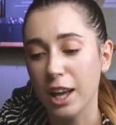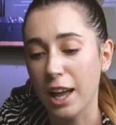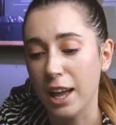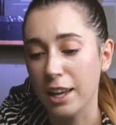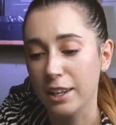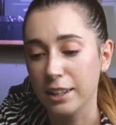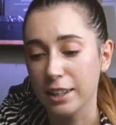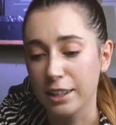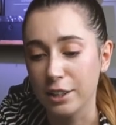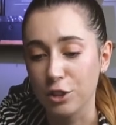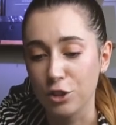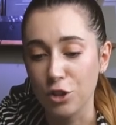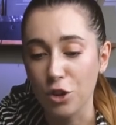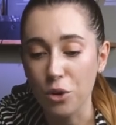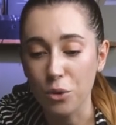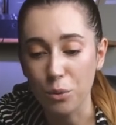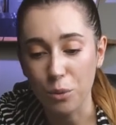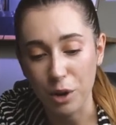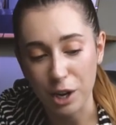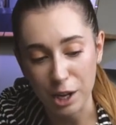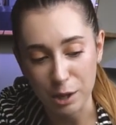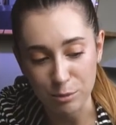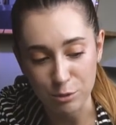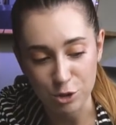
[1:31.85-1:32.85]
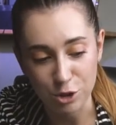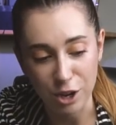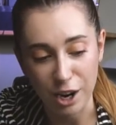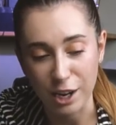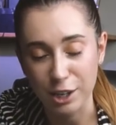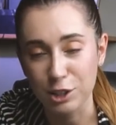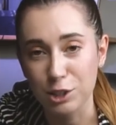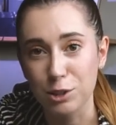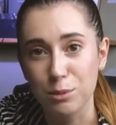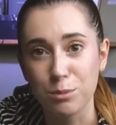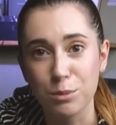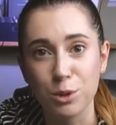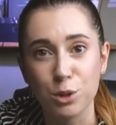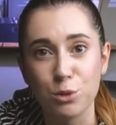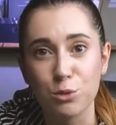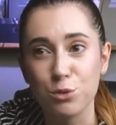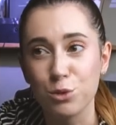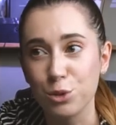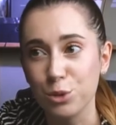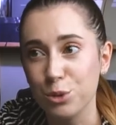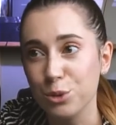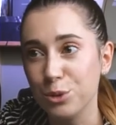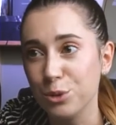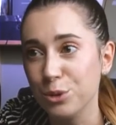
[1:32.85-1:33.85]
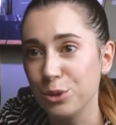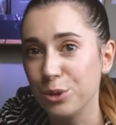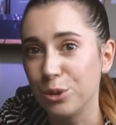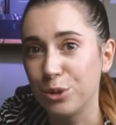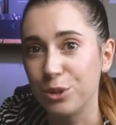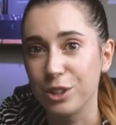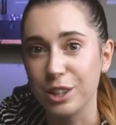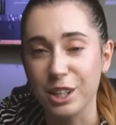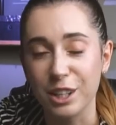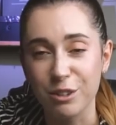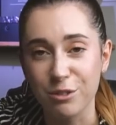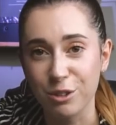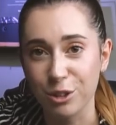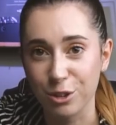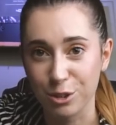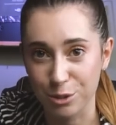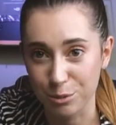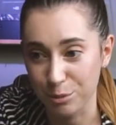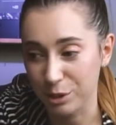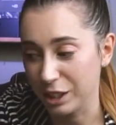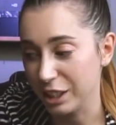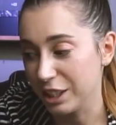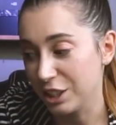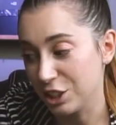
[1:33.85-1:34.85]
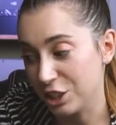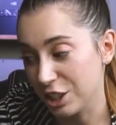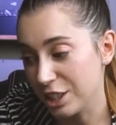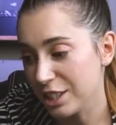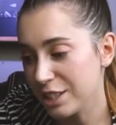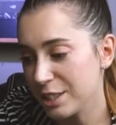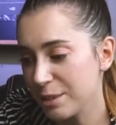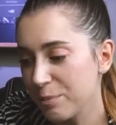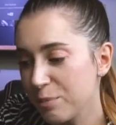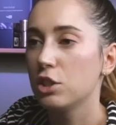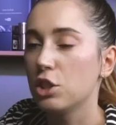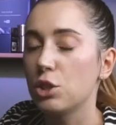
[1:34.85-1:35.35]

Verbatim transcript: and in no way I'm trying to be rude or evil or malicious.